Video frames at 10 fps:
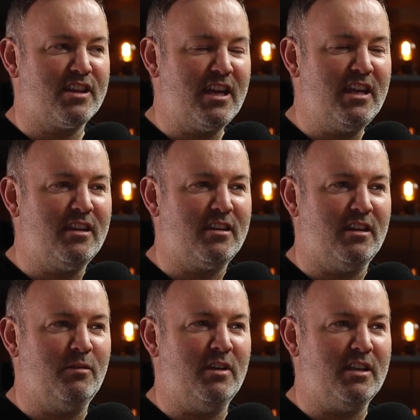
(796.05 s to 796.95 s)
I think
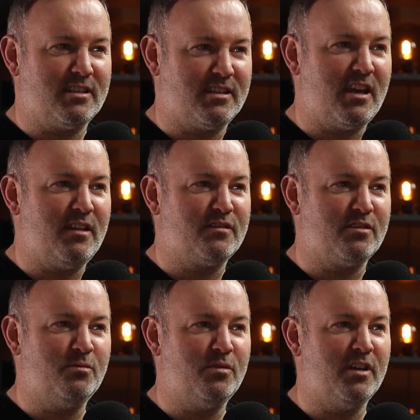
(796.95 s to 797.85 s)
it's safe
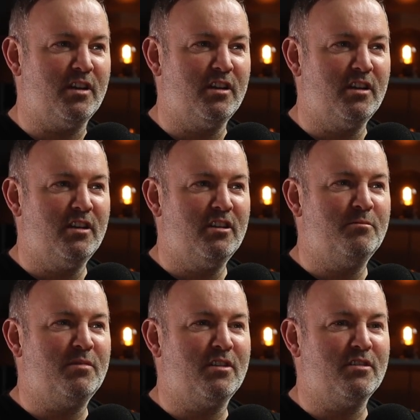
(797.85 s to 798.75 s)
somewhere
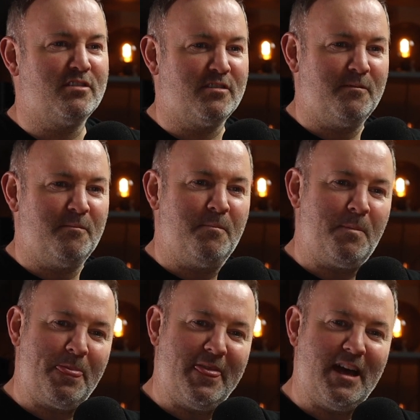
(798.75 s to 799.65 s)
because
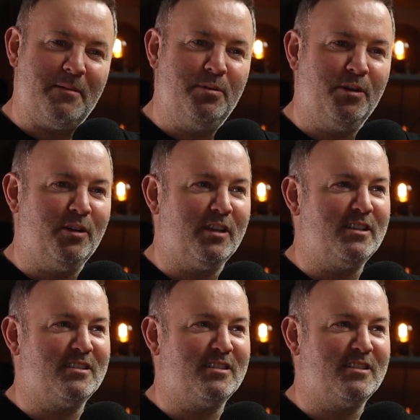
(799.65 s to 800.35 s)
that ball is...